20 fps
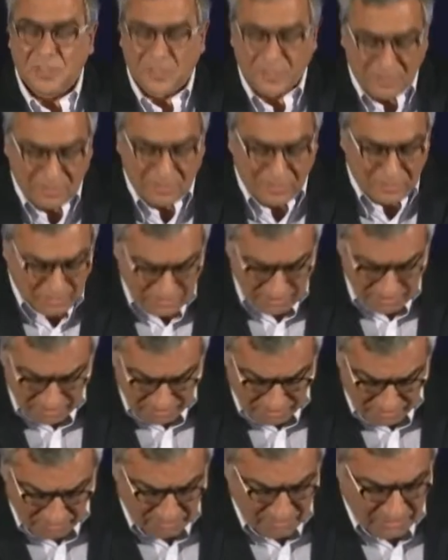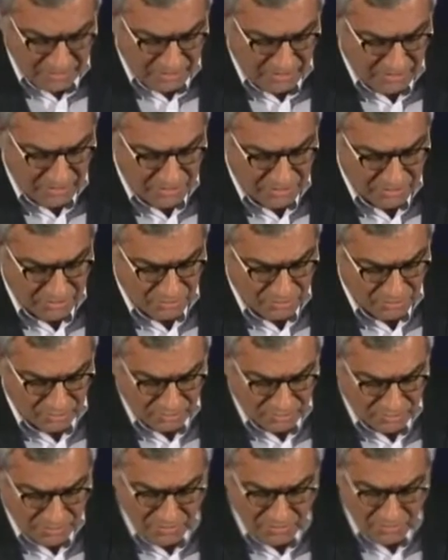on their medication
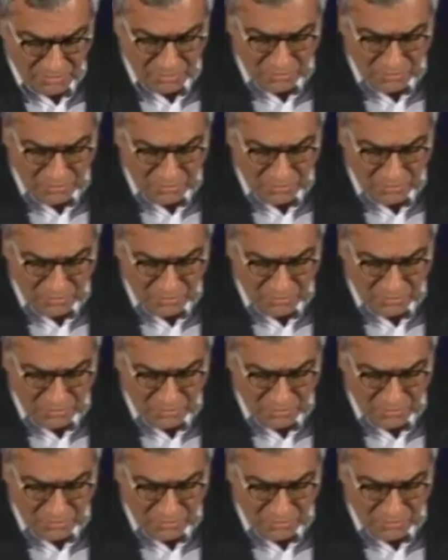use.